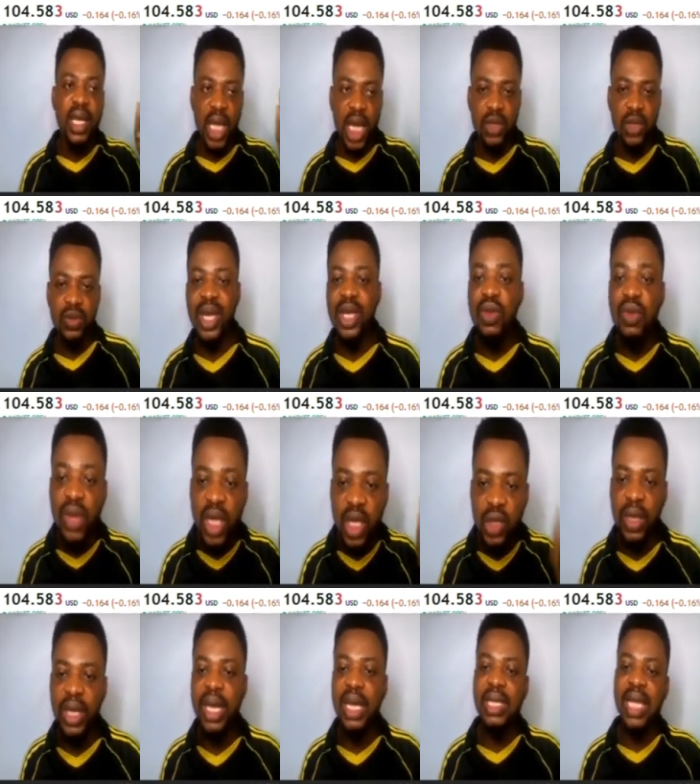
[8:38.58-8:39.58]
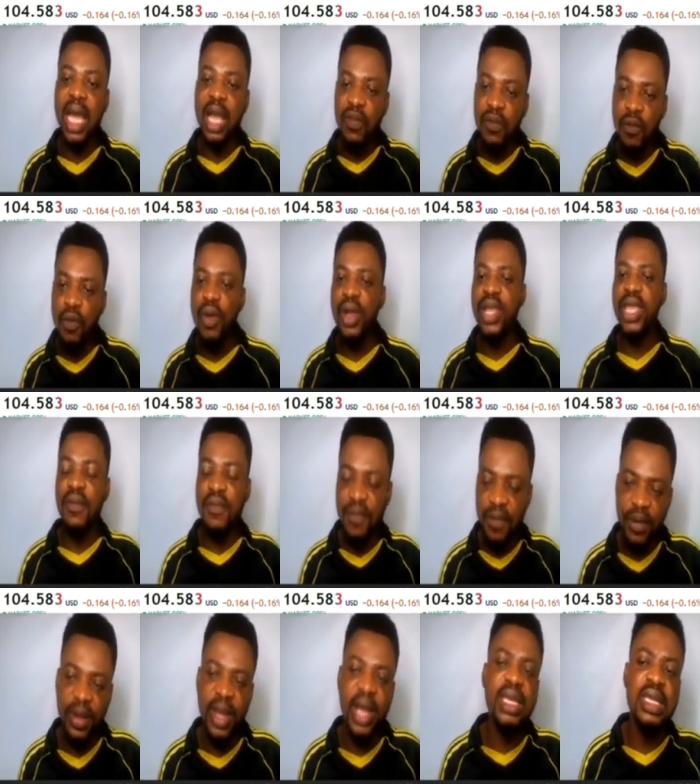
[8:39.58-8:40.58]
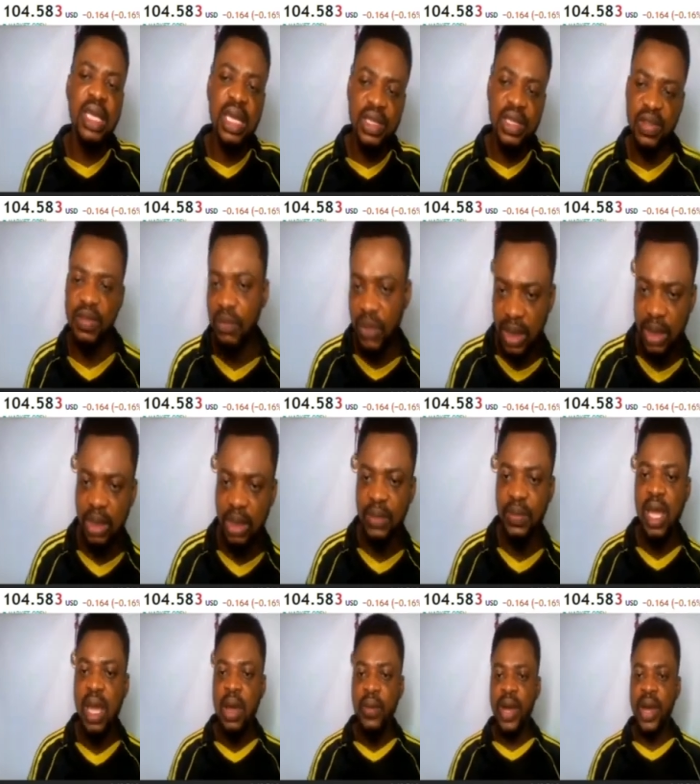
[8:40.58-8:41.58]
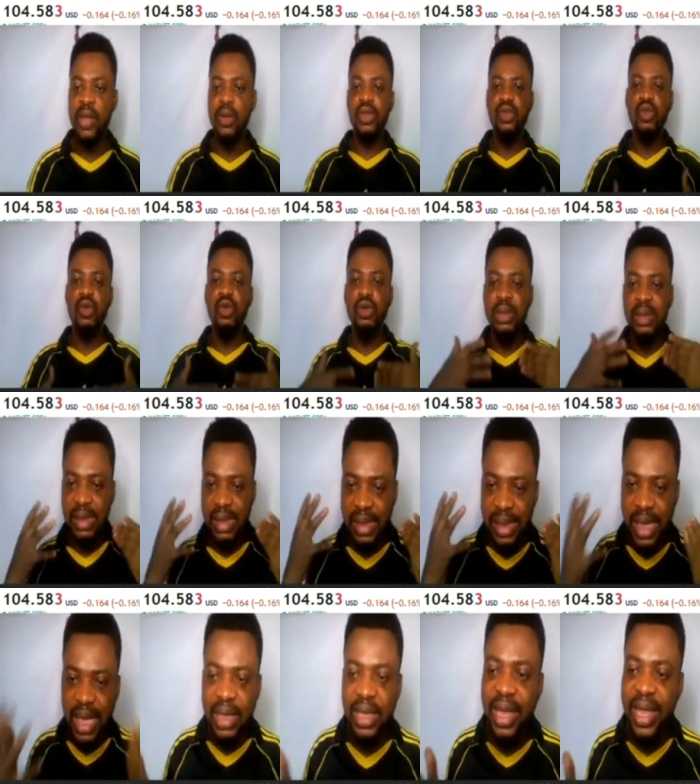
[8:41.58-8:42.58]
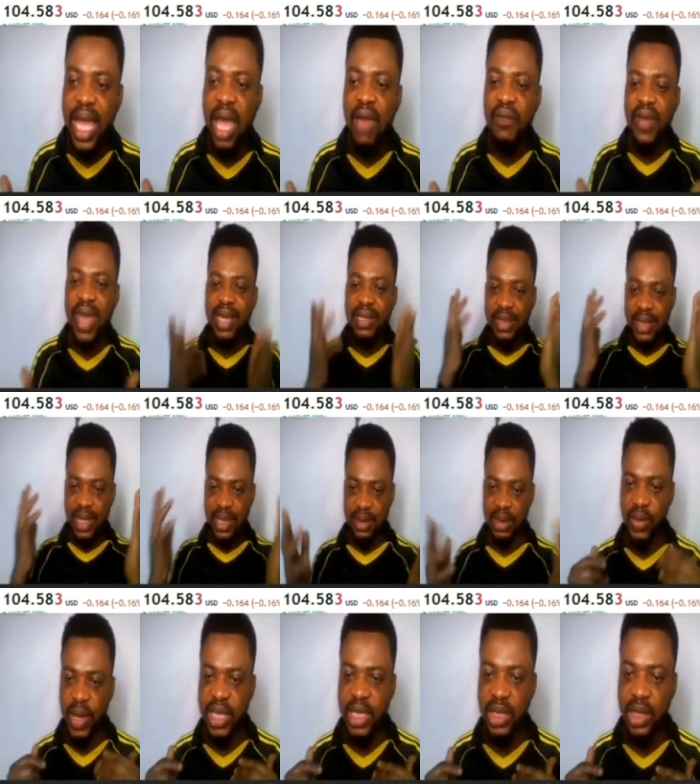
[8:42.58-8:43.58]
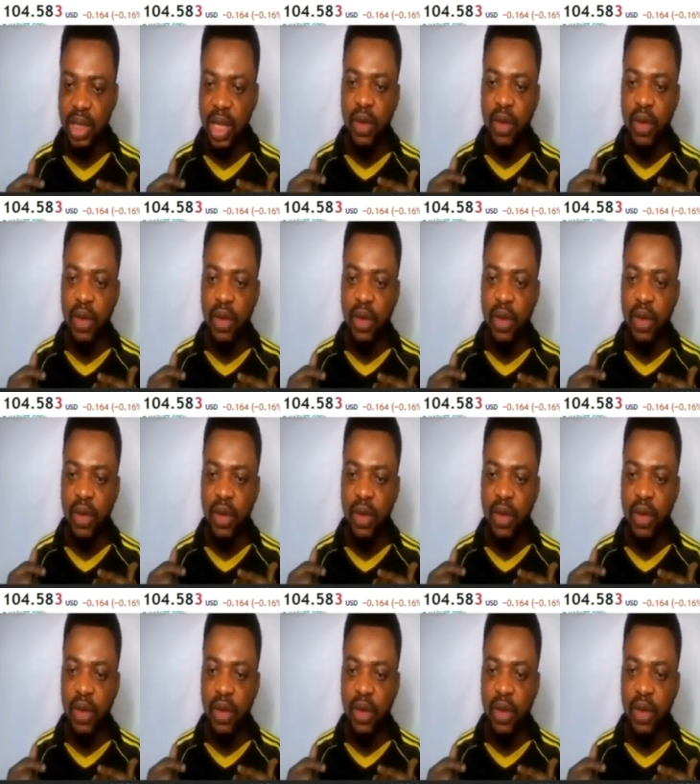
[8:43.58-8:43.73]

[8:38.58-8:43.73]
That's why you need to get the 4 cardinals of money. Also understanding life essence, right?